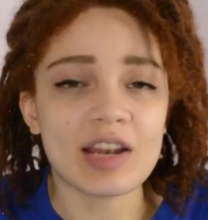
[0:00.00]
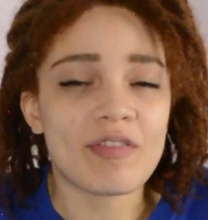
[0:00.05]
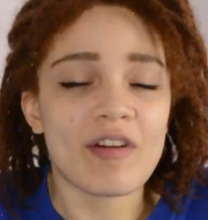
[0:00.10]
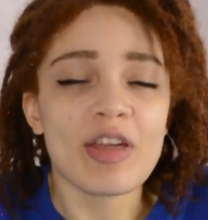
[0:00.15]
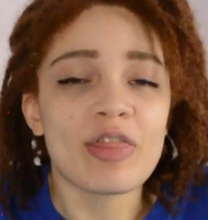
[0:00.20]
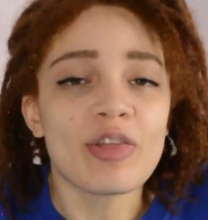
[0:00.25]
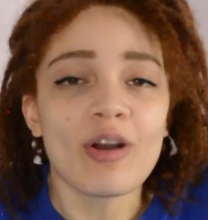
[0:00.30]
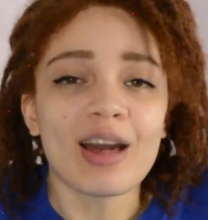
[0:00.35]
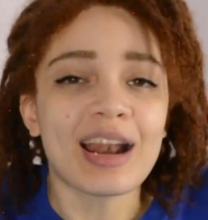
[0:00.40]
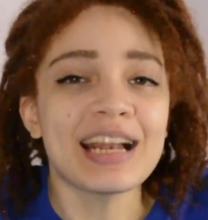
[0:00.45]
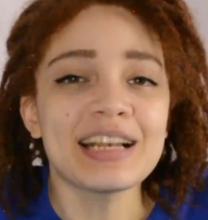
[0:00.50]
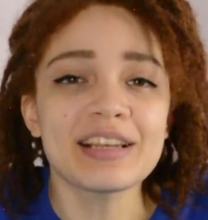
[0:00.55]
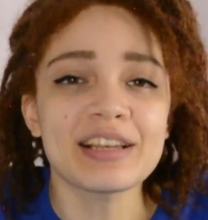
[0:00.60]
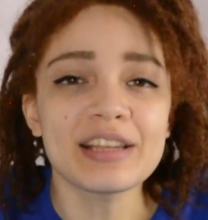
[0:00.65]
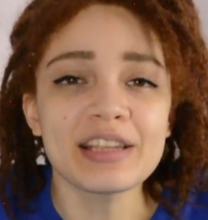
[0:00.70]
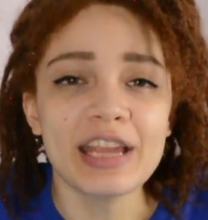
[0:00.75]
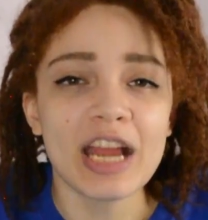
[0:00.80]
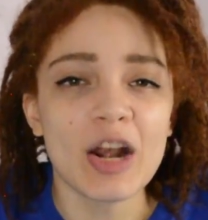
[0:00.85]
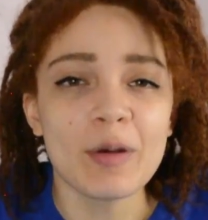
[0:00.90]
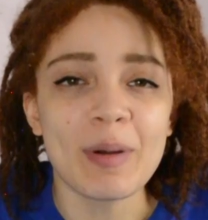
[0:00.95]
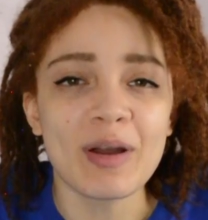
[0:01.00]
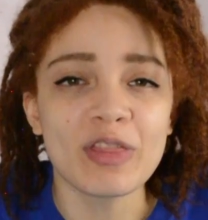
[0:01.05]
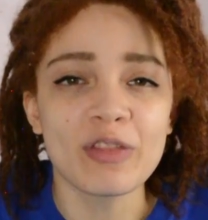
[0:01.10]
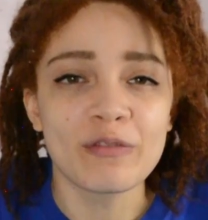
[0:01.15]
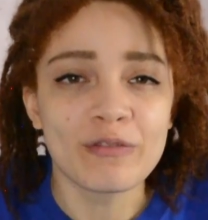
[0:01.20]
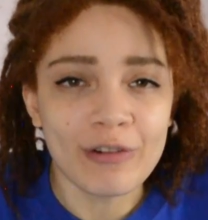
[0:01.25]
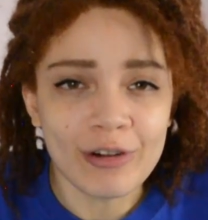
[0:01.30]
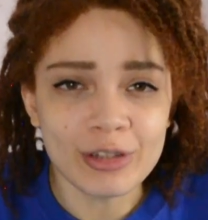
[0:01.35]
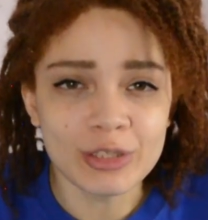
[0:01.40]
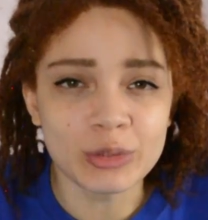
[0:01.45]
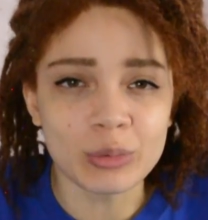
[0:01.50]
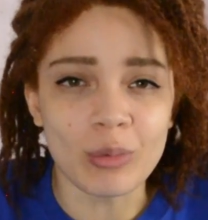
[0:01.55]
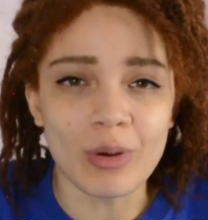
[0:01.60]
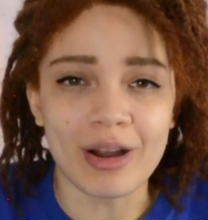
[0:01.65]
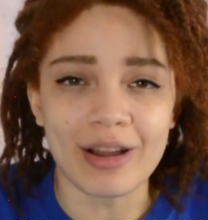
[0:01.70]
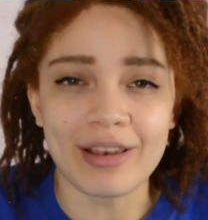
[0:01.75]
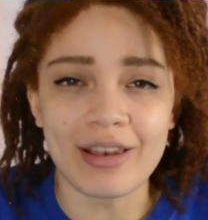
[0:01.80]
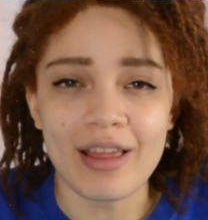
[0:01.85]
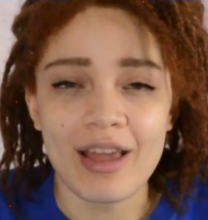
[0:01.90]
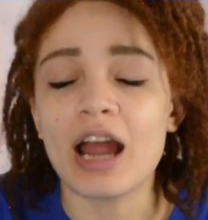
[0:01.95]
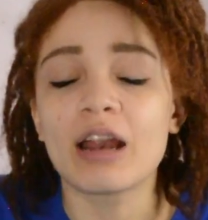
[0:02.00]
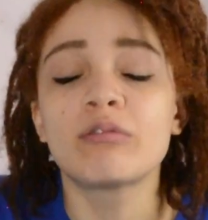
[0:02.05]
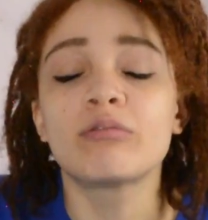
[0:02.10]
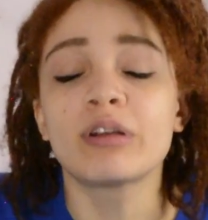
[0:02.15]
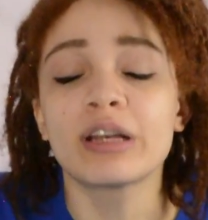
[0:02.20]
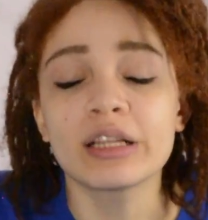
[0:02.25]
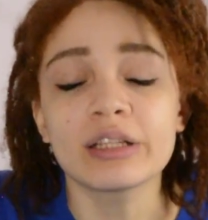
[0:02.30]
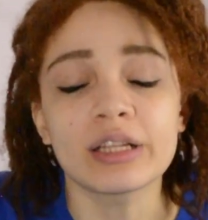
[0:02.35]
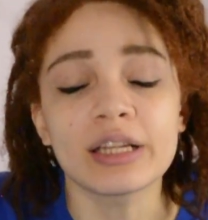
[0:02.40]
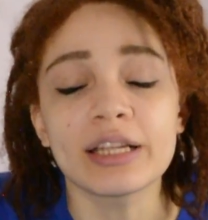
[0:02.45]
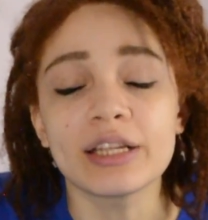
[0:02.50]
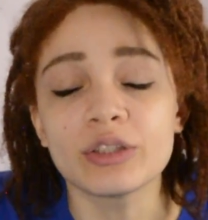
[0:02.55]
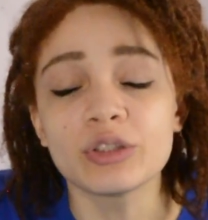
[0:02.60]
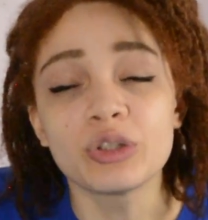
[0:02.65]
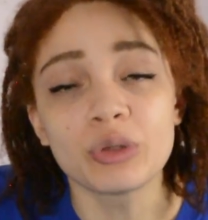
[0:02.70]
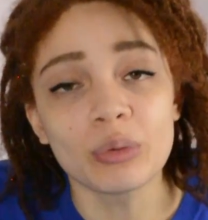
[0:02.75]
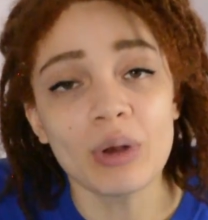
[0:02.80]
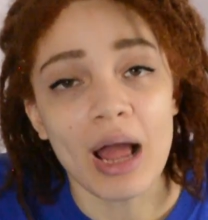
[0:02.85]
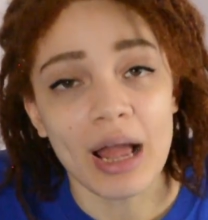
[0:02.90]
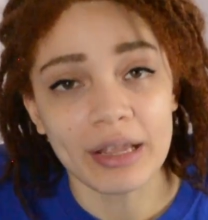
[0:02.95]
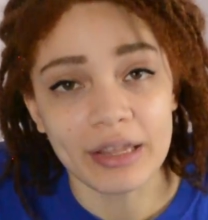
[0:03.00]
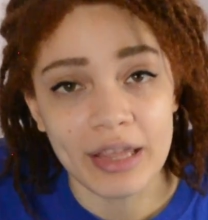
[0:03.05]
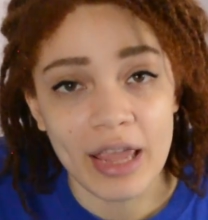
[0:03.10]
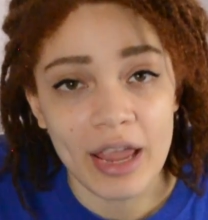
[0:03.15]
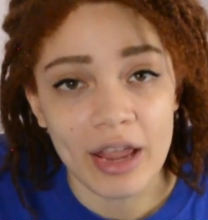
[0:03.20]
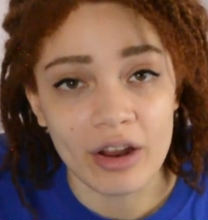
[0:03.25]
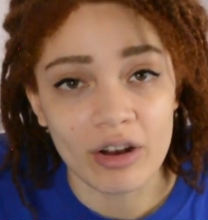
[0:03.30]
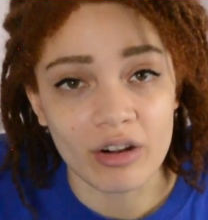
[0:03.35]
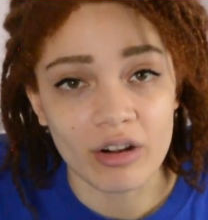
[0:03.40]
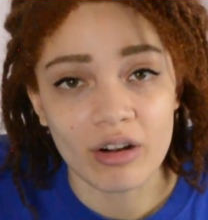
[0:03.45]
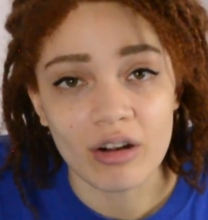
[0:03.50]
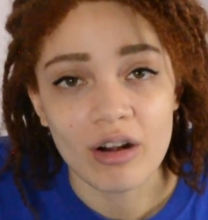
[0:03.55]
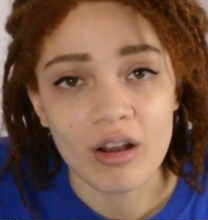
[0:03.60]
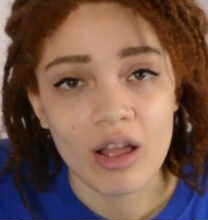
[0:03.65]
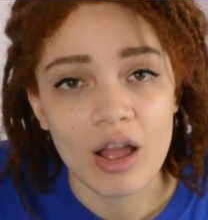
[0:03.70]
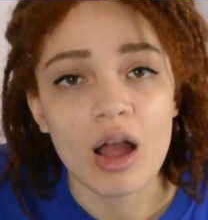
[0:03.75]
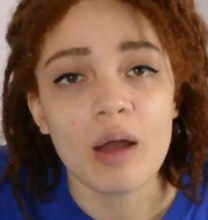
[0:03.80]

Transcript: And if I thought I didn't care about the first one, I really do not care